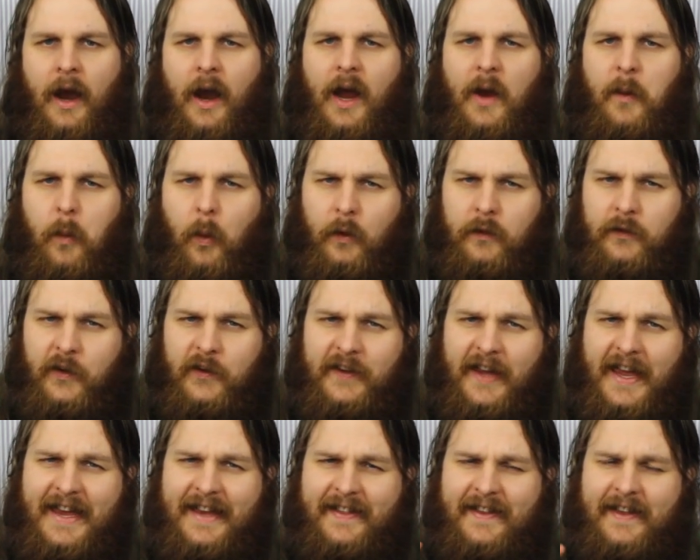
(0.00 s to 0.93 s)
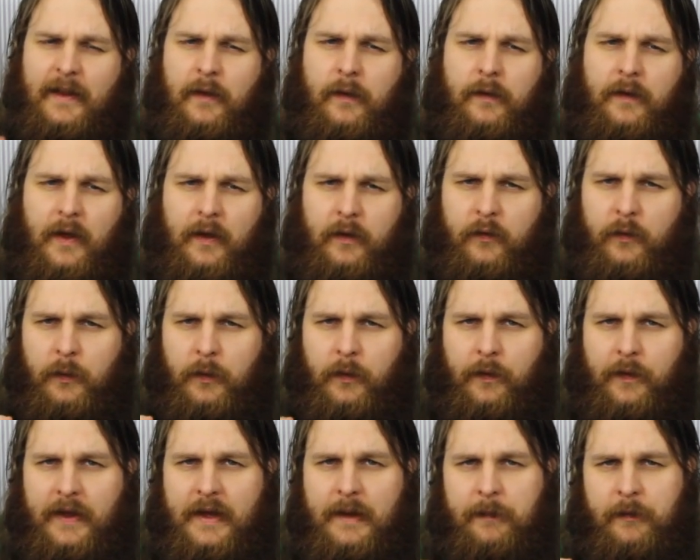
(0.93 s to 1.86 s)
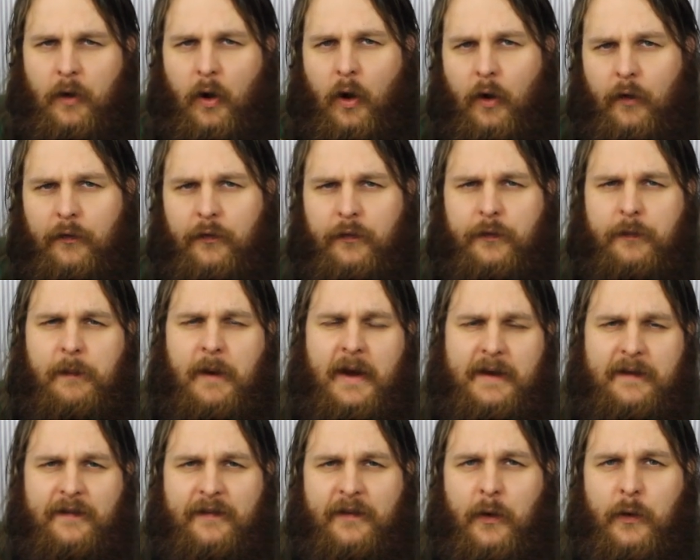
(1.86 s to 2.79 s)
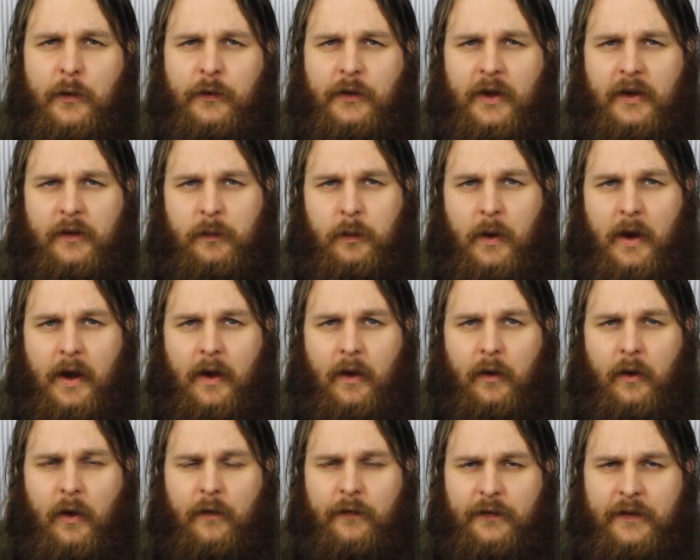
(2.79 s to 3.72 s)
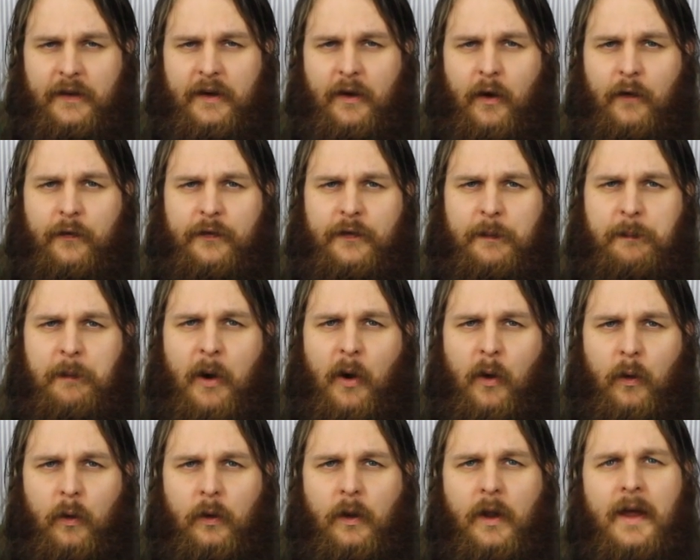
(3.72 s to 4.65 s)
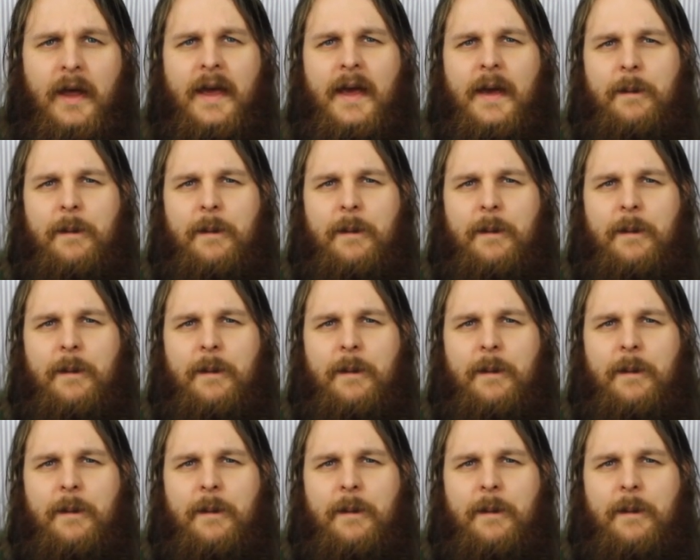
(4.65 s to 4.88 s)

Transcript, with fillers: I want to take the incestuous themes off my vote as well, off the off the poll,